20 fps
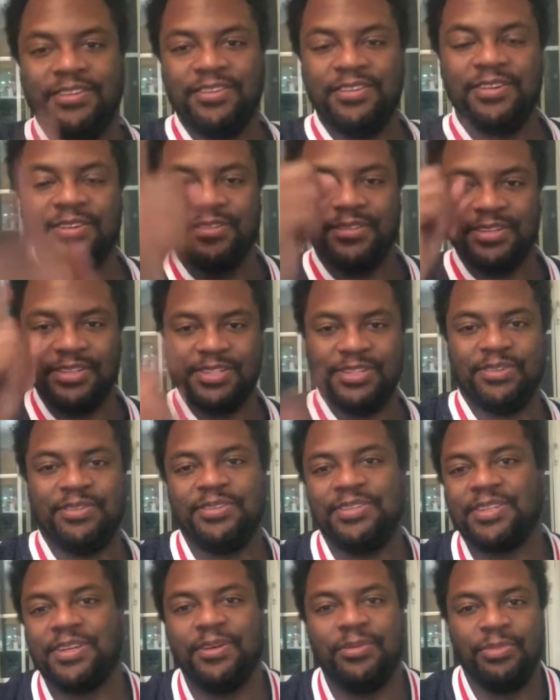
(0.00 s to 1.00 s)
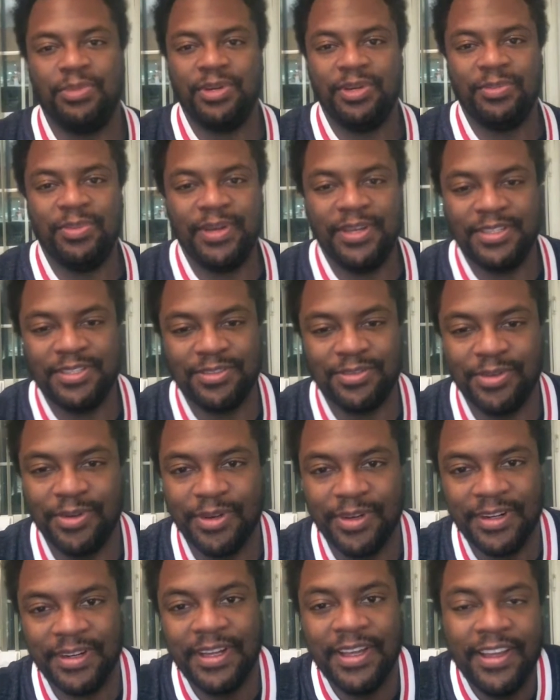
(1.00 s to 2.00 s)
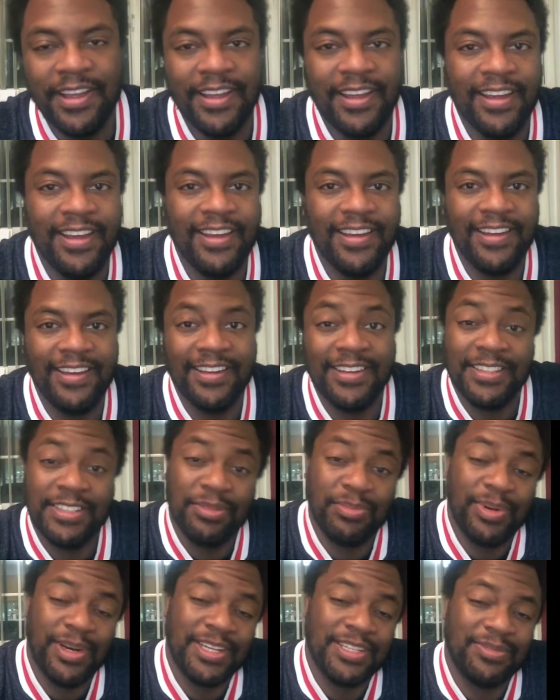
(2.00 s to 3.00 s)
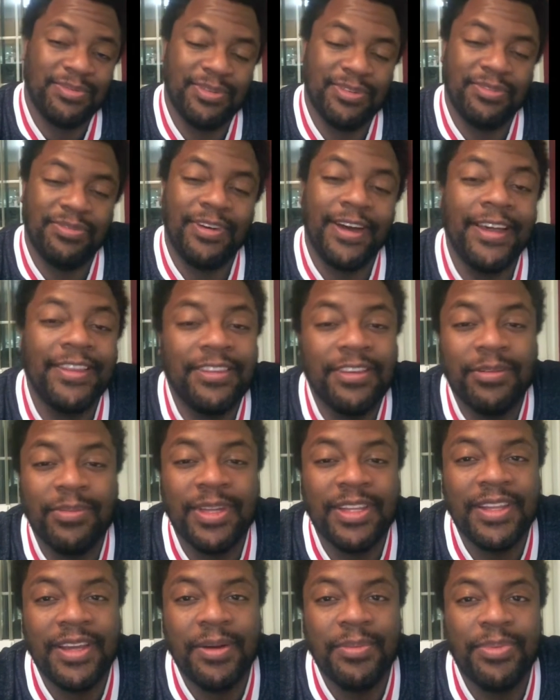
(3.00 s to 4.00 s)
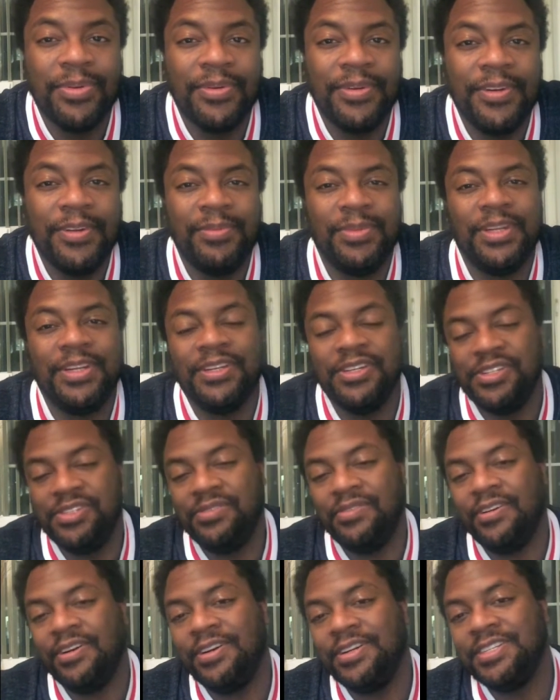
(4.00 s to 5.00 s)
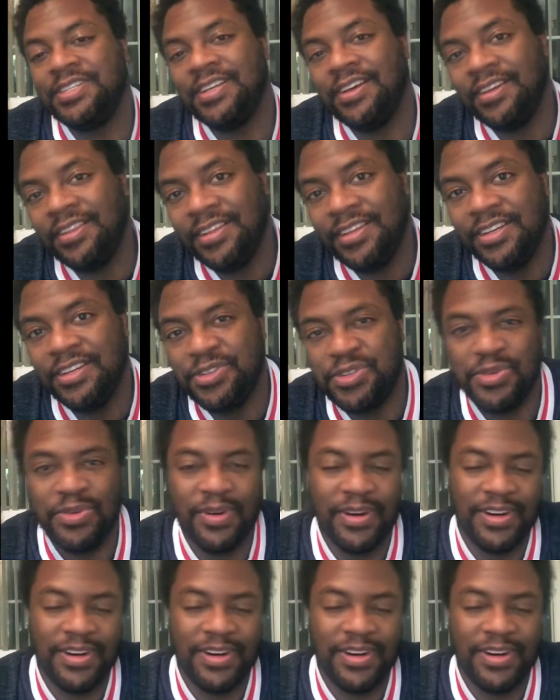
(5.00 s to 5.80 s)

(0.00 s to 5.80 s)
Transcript: your insurance company pays for it. And it's impossible to fight them at that point because you've already signed this, you